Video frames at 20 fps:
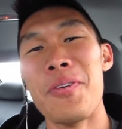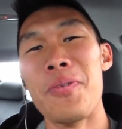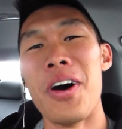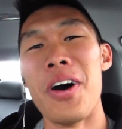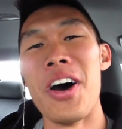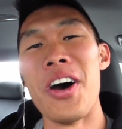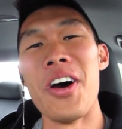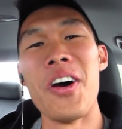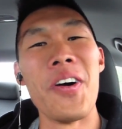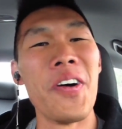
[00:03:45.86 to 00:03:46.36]

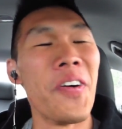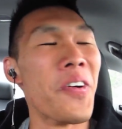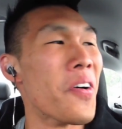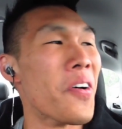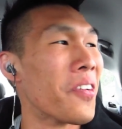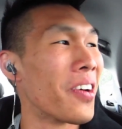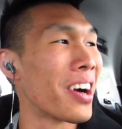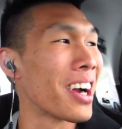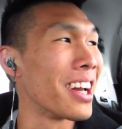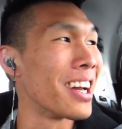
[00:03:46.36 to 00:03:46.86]
Whoa,
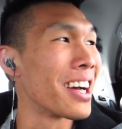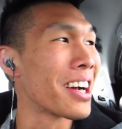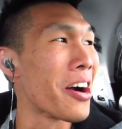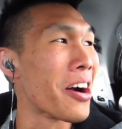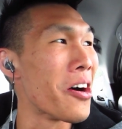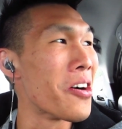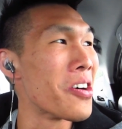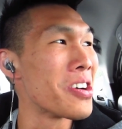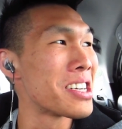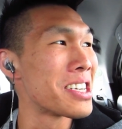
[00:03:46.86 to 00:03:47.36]
we're going to
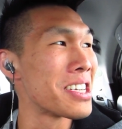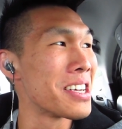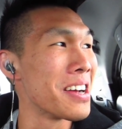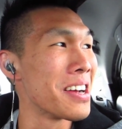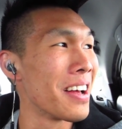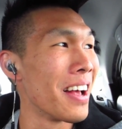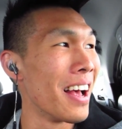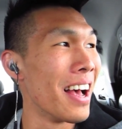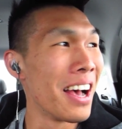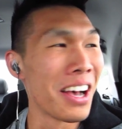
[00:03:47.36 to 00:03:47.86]
go
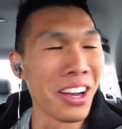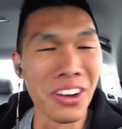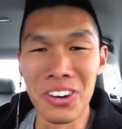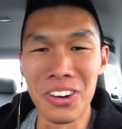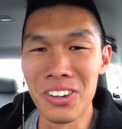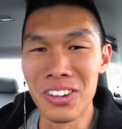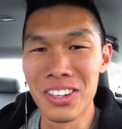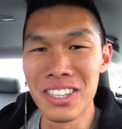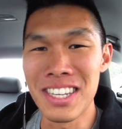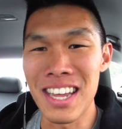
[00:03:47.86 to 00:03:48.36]
to
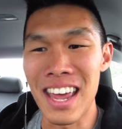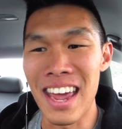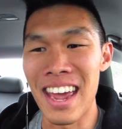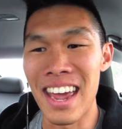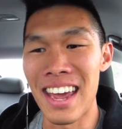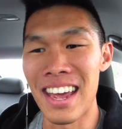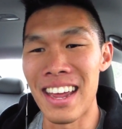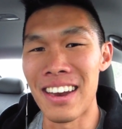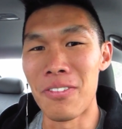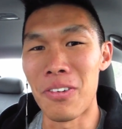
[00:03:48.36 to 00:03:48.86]
Gold's
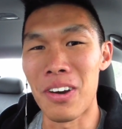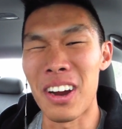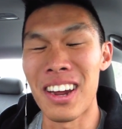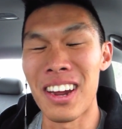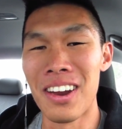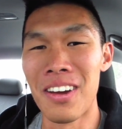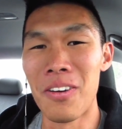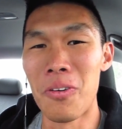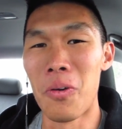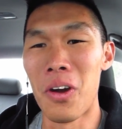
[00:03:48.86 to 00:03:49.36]
and we're
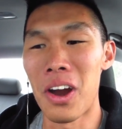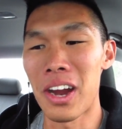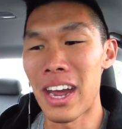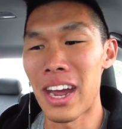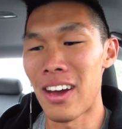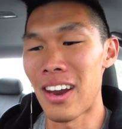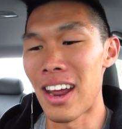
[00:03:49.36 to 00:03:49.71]
gonna work out.